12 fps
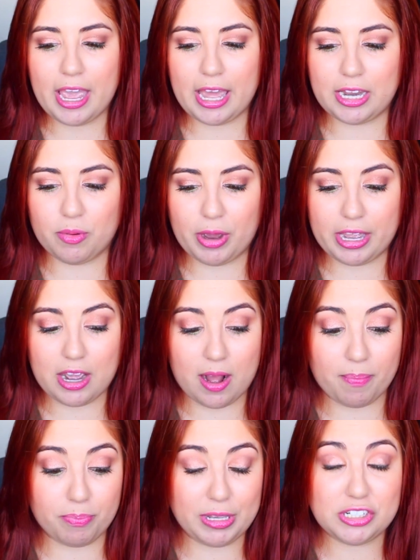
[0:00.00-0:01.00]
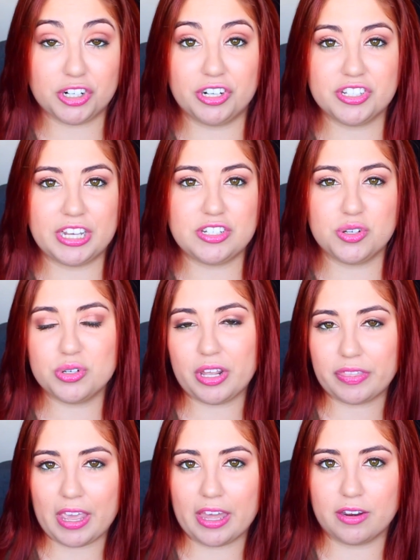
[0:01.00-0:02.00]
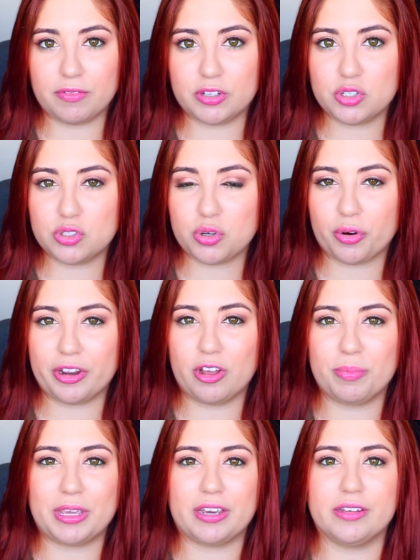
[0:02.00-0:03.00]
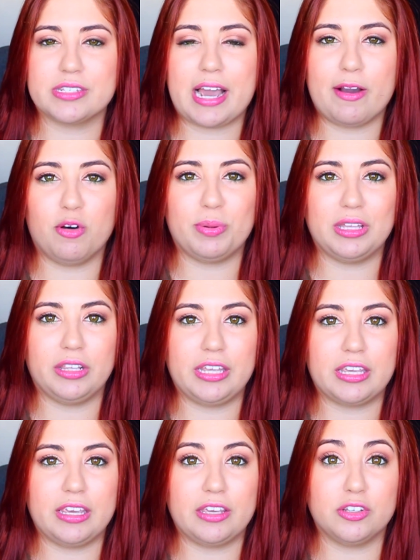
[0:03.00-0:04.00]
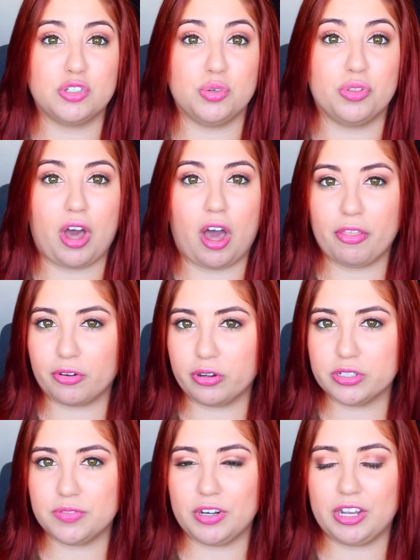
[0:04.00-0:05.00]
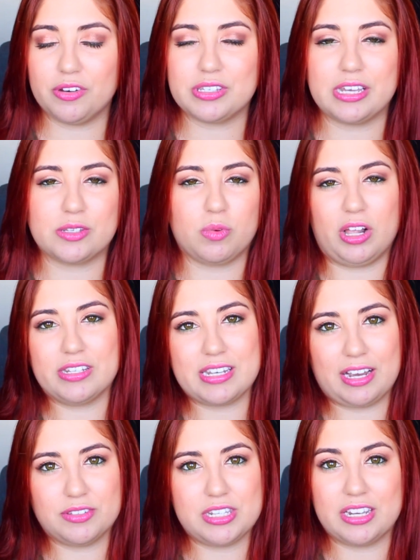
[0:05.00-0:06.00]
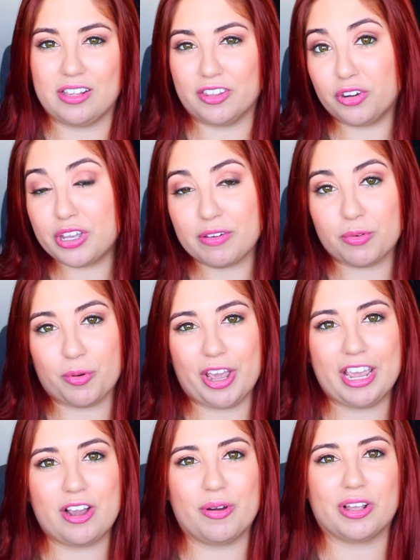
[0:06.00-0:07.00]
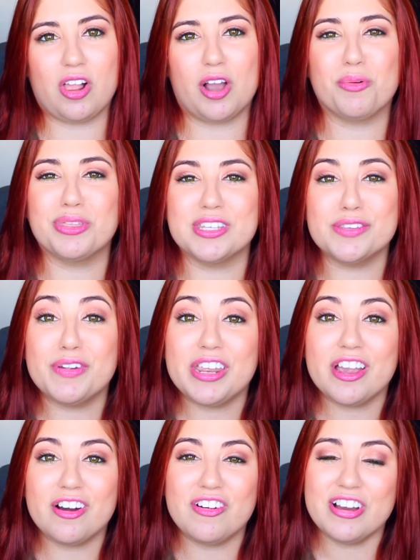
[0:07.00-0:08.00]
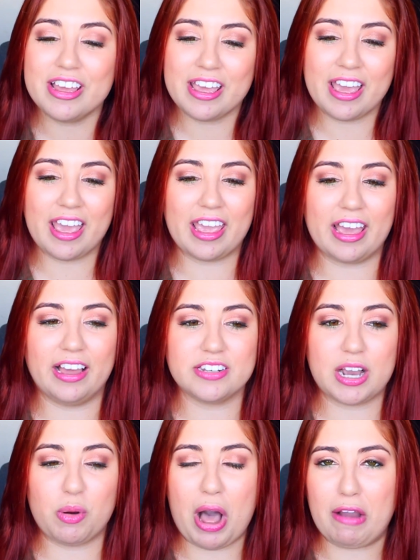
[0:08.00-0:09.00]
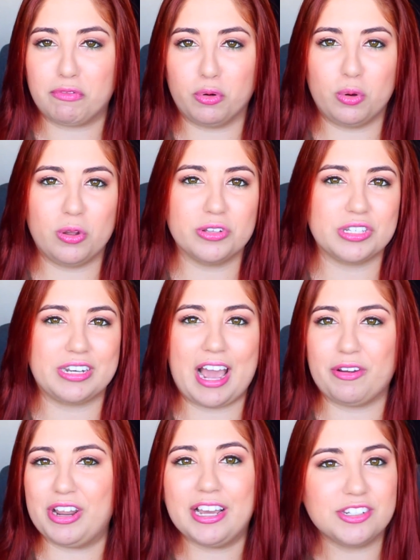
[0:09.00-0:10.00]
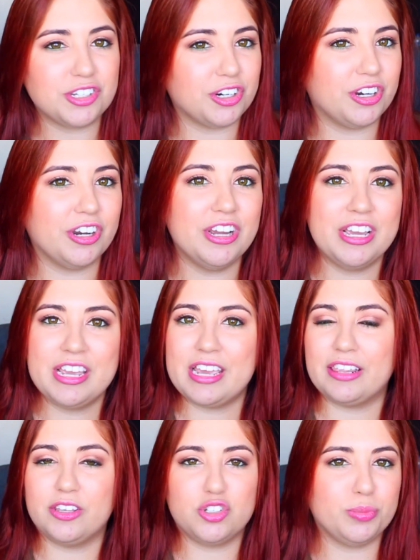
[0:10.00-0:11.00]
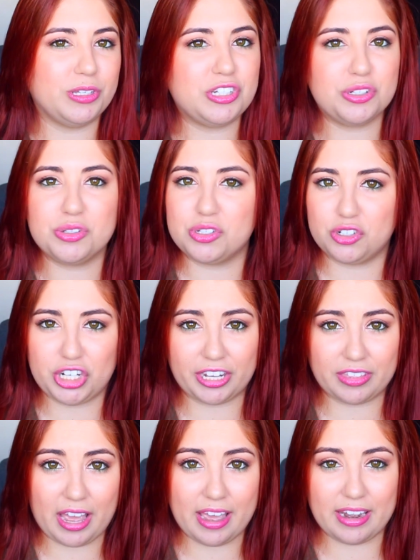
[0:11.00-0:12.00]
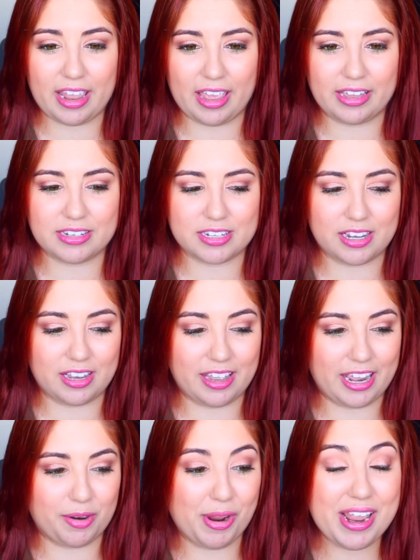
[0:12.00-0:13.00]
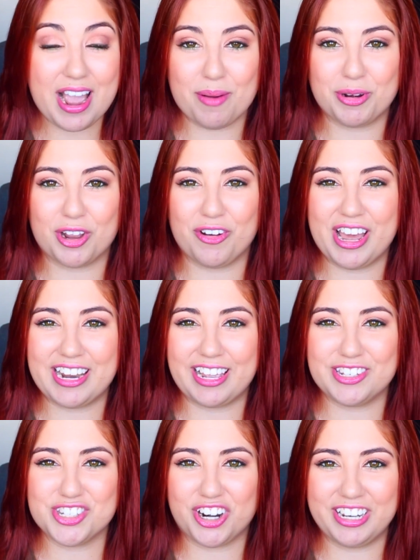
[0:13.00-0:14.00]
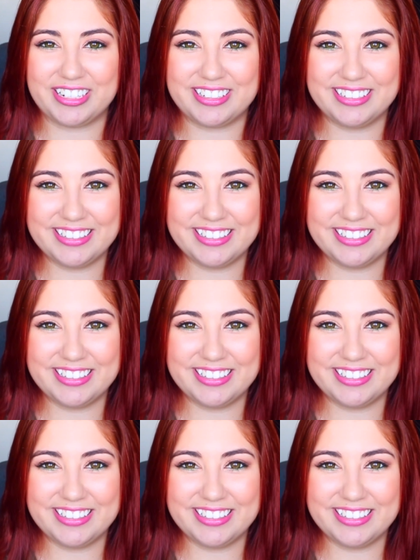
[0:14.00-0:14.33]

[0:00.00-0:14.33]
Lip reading: anyway, be sure to stay tuned at the end of the tutorial, because I will be linking to the other girls' videos as well as announcing a little giveaway going along with this video, and I will have rules on how to enter in the doobly-doo, so check that. And anyway, I'm gonna go ahead and get started.